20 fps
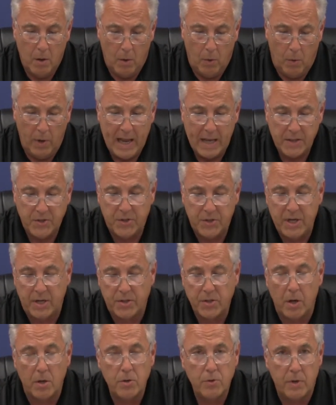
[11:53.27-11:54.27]
We had
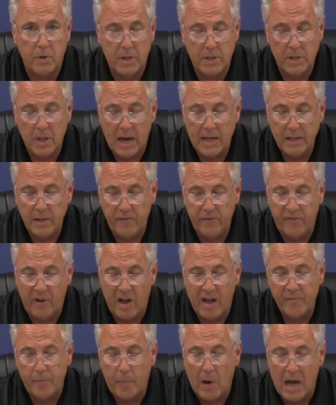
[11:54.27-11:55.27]

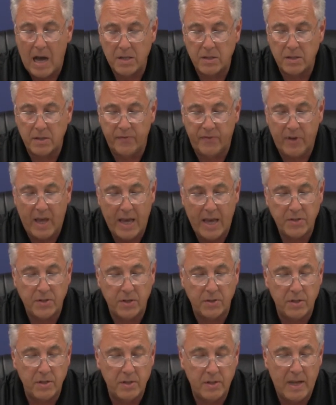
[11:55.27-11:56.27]
695 positive
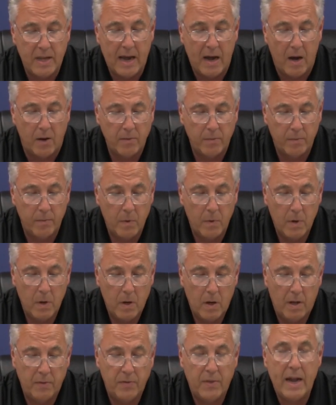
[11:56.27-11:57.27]
cases in town,
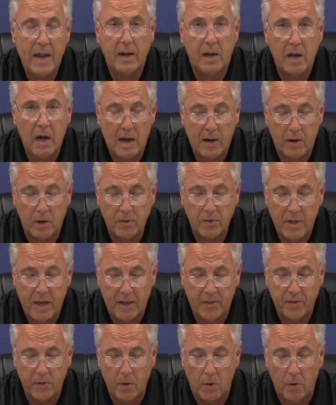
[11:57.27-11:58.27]
and thank God our
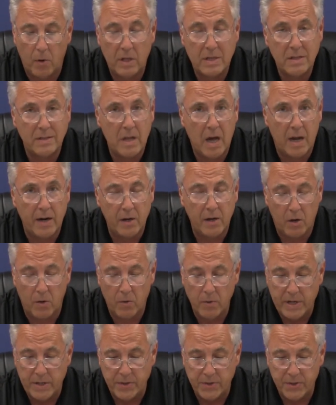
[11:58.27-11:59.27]
death toll has not
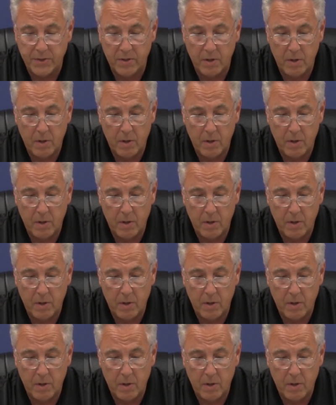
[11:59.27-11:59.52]
increased.